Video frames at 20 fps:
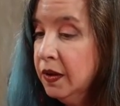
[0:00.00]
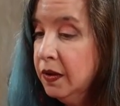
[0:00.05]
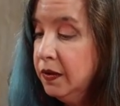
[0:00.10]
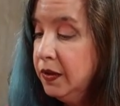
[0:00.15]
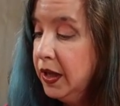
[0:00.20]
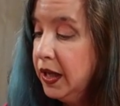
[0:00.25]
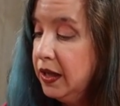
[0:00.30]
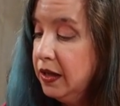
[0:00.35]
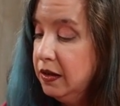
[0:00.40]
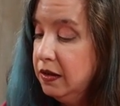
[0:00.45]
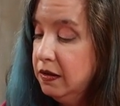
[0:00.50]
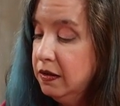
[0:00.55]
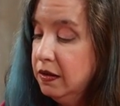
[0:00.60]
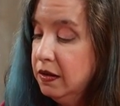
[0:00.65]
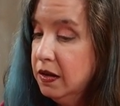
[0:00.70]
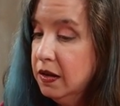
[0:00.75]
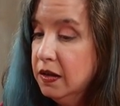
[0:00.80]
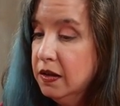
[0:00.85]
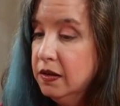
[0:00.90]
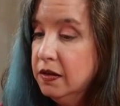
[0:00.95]
Okay.
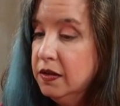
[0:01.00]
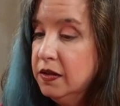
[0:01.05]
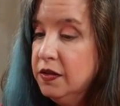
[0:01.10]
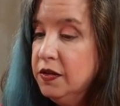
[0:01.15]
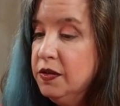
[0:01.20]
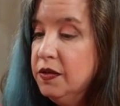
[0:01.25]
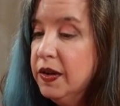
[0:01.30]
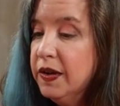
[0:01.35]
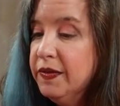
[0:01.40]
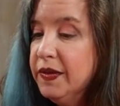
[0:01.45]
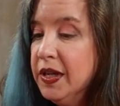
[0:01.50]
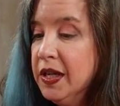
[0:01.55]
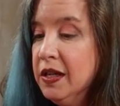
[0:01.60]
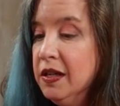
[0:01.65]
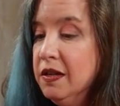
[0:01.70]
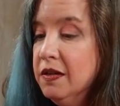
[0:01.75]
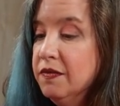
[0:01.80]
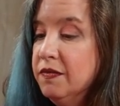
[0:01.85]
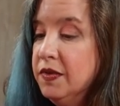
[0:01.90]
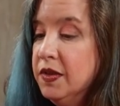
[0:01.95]
Did you have
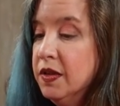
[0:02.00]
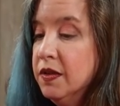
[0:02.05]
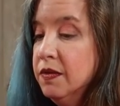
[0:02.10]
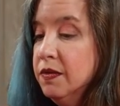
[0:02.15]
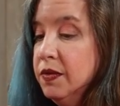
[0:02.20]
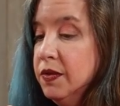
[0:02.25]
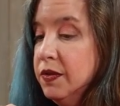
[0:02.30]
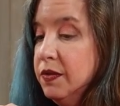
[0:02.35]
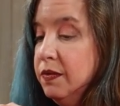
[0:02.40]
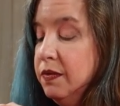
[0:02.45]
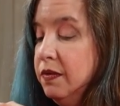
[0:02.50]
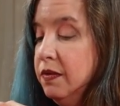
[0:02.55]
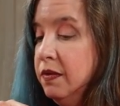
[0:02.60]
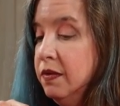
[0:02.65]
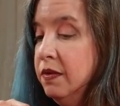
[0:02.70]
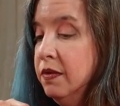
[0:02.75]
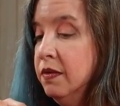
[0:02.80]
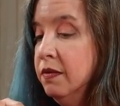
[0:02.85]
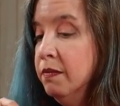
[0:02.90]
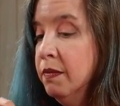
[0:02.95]
any of those
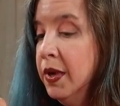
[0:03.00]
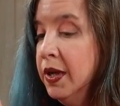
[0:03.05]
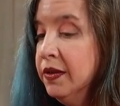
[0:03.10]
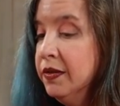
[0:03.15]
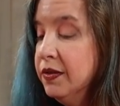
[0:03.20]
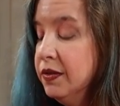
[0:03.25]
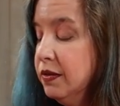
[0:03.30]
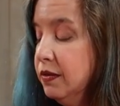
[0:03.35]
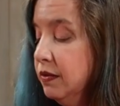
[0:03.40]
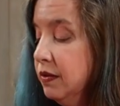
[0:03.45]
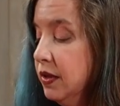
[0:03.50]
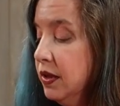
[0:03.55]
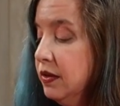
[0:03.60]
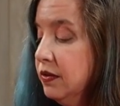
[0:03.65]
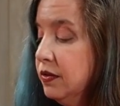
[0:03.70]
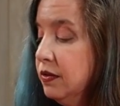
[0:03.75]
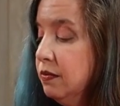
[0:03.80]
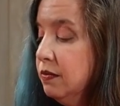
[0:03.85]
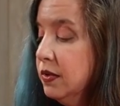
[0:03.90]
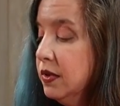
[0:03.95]
monster
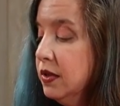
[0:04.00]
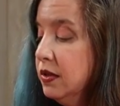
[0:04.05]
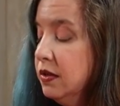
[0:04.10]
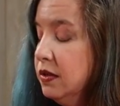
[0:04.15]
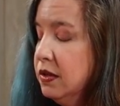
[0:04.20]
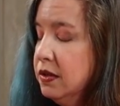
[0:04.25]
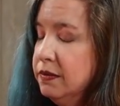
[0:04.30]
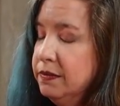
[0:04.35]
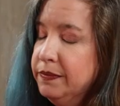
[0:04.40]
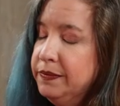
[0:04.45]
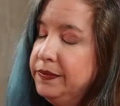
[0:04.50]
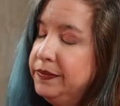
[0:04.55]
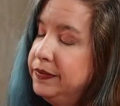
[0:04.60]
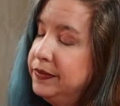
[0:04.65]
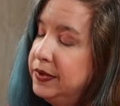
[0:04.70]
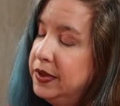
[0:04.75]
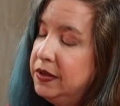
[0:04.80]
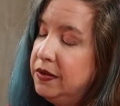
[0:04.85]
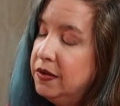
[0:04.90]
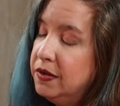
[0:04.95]
things you wanted, um,
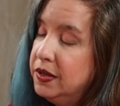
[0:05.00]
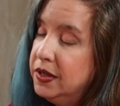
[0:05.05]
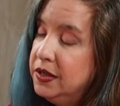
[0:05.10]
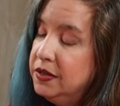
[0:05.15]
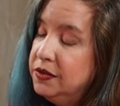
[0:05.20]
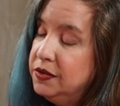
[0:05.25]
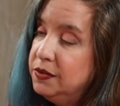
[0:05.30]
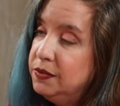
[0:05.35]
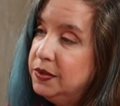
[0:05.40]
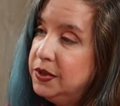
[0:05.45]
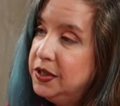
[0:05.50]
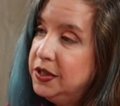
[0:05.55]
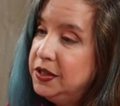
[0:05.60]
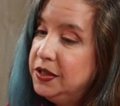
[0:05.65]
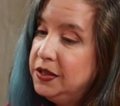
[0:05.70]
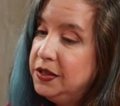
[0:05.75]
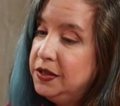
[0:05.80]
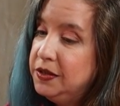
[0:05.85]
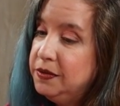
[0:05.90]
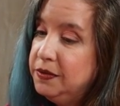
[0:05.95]
guardians you
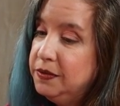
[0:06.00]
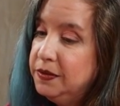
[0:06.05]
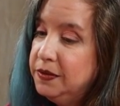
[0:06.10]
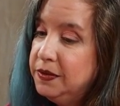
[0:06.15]
wanted to do?